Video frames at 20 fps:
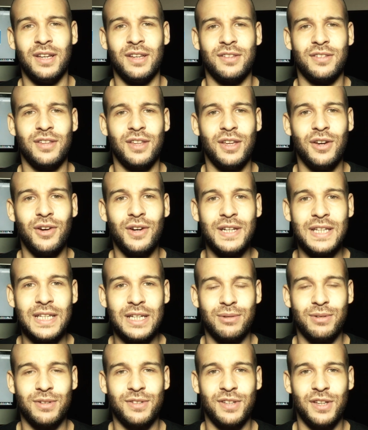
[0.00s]
So the
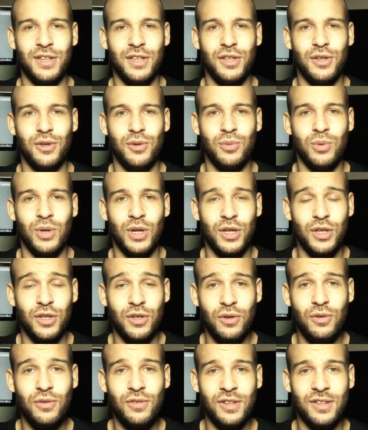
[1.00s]
idea is that you
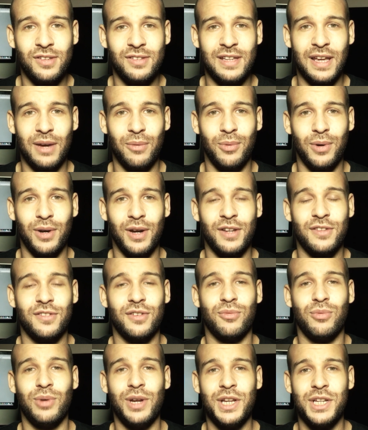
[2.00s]
use this network
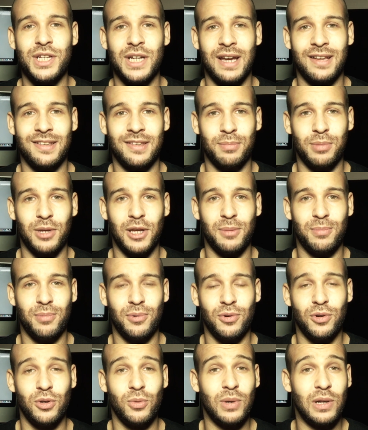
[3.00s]
to reach out to
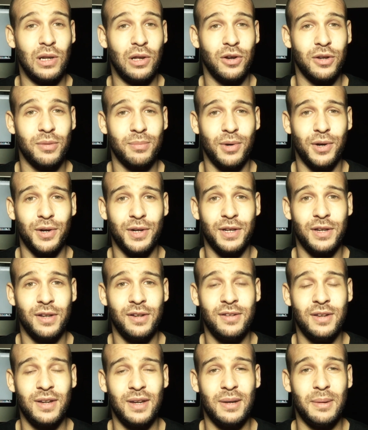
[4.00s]
people who are
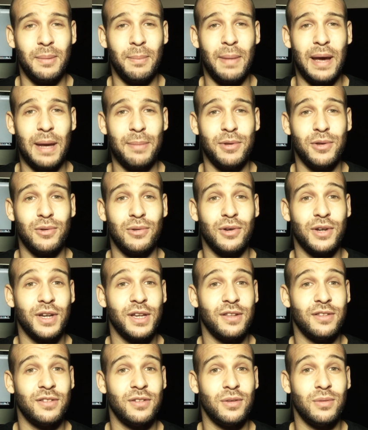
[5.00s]
like-minded. Maybe you're
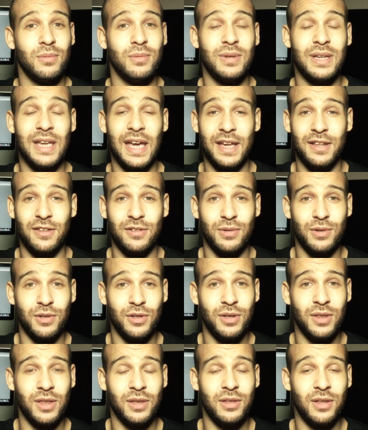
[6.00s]
looking to get into
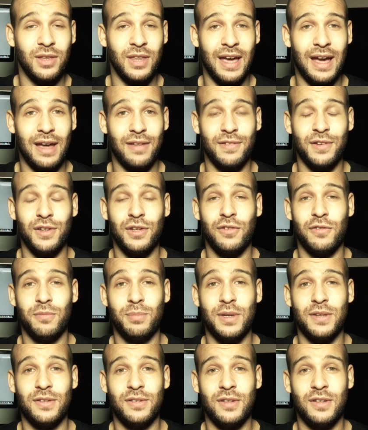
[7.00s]
another avenue of
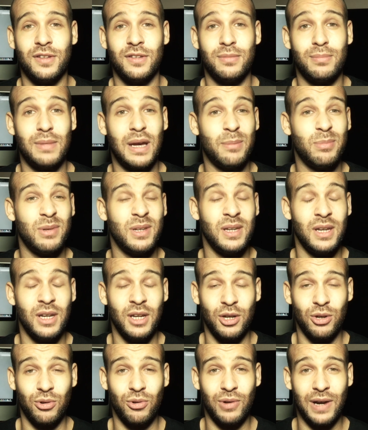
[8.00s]
business, maybe
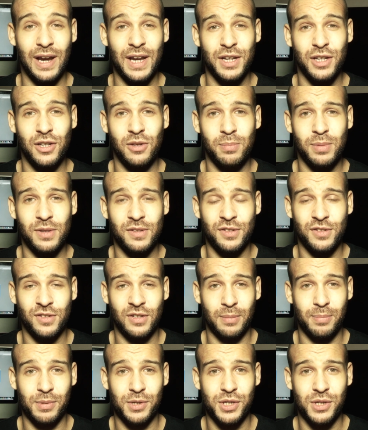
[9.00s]
create new business
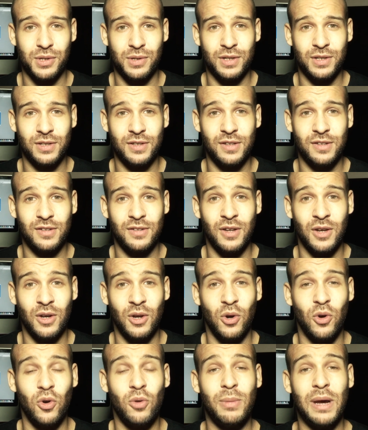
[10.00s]
opportunities,
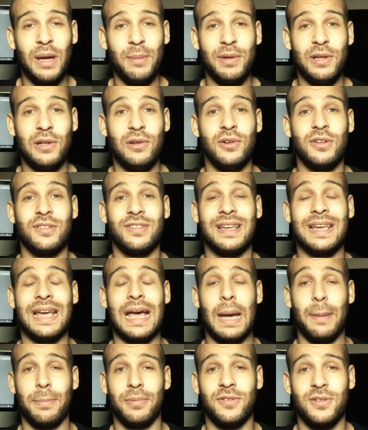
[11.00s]
or maybe look to
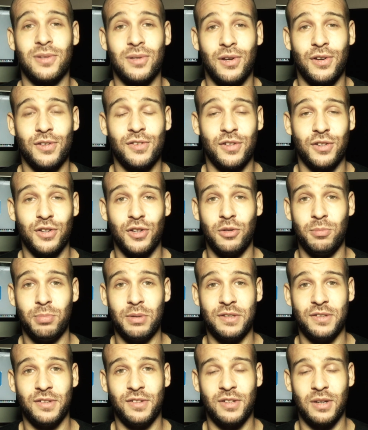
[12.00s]
capitalise on new
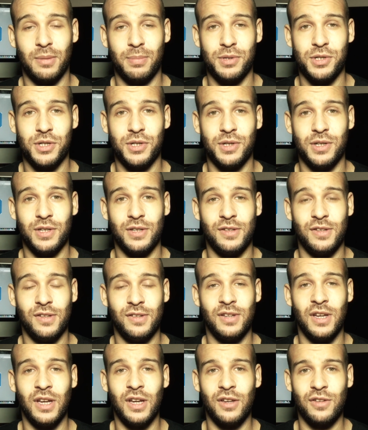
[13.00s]
business
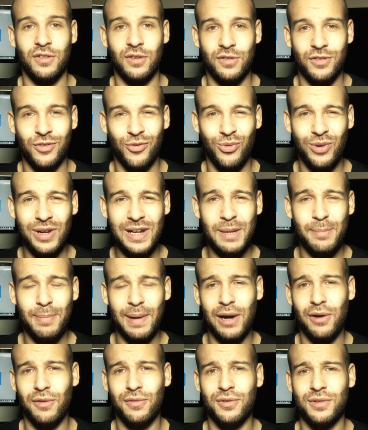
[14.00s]
opportunities. So it's a really
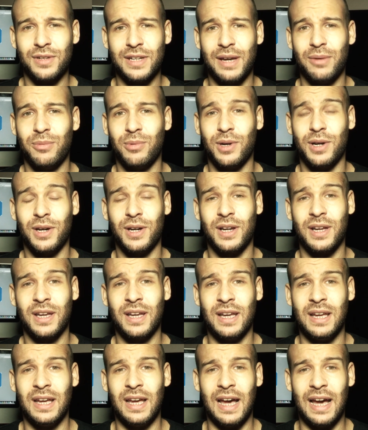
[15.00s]
powerful network,
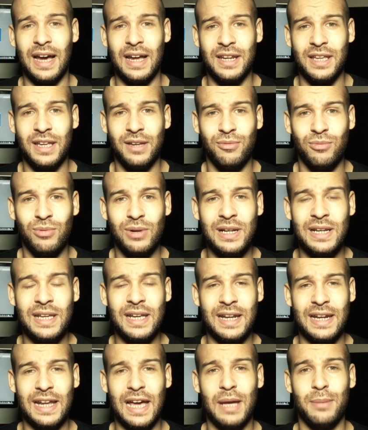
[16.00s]
and it
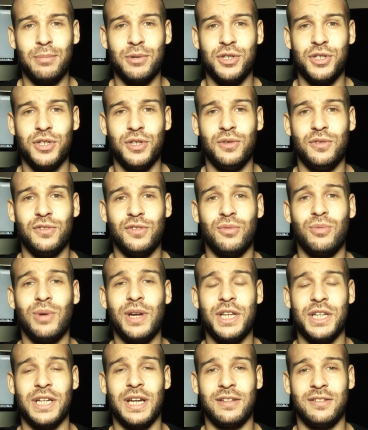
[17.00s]
really enables you to
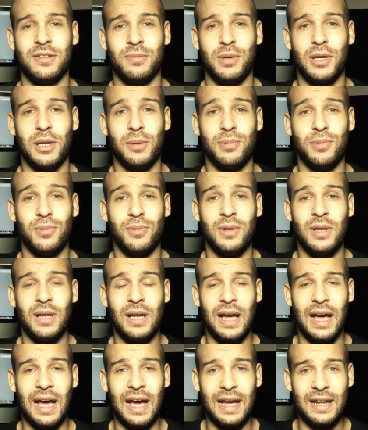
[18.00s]
reach out to people
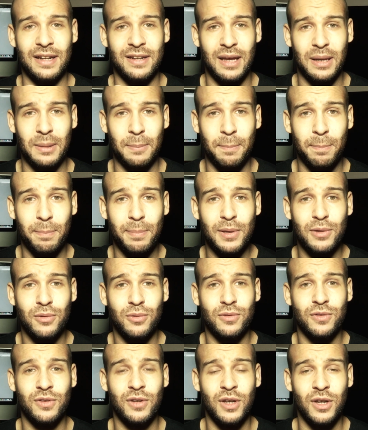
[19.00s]
and
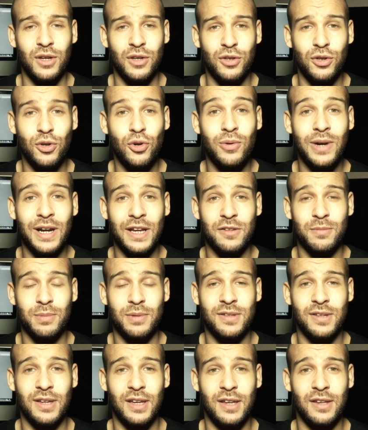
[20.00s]
build your
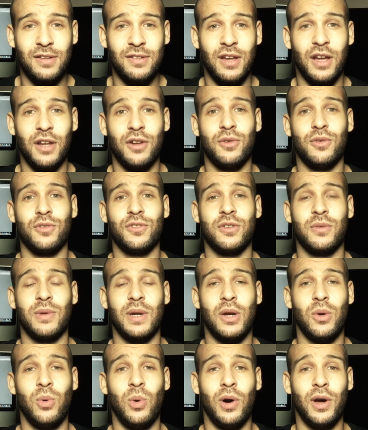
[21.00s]
expertise and also
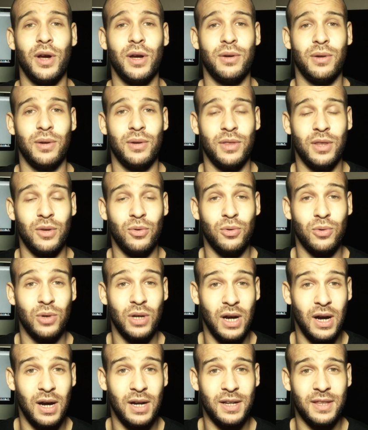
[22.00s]
acquire or
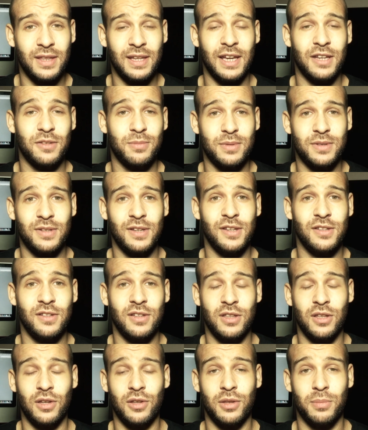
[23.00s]
garner the expertise
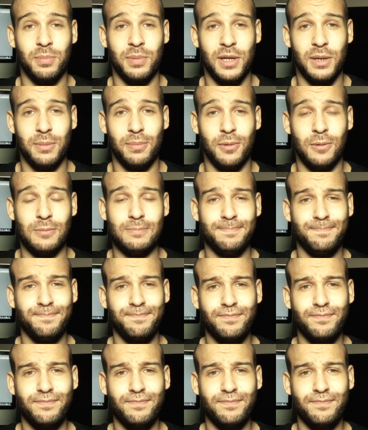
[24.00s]
of other people.